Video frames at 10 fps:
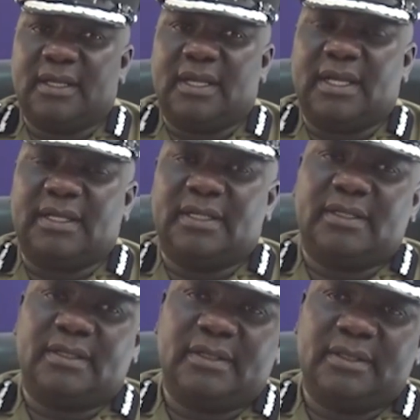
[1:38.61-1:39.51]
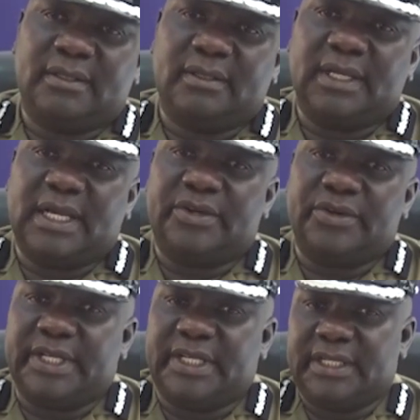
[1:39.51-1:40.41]
and uh, had
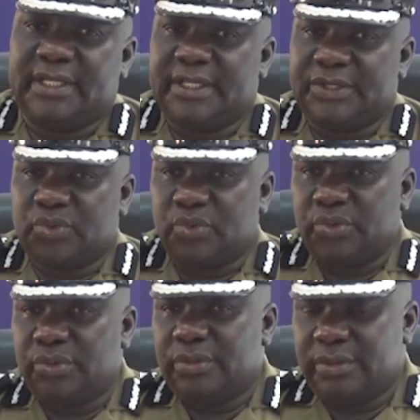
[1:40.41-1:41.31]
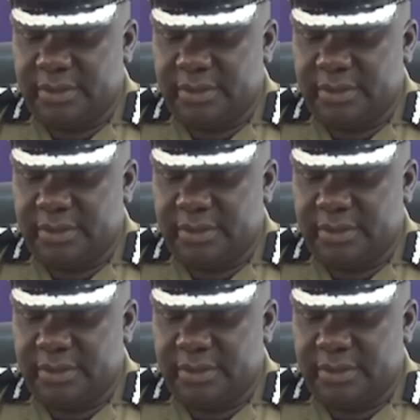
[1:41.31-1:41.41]
raided the school